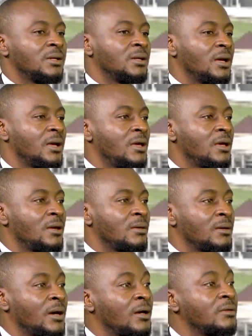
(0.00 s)

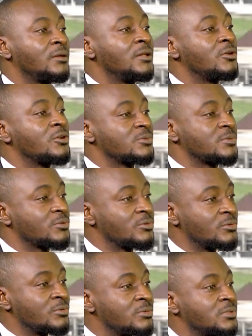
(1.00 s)
And any
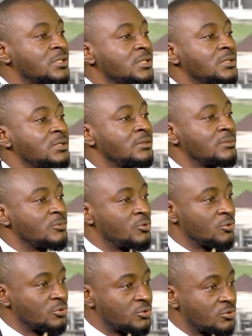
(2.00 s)
hospital she
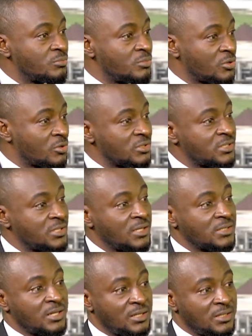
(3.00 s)
goes to, because she has had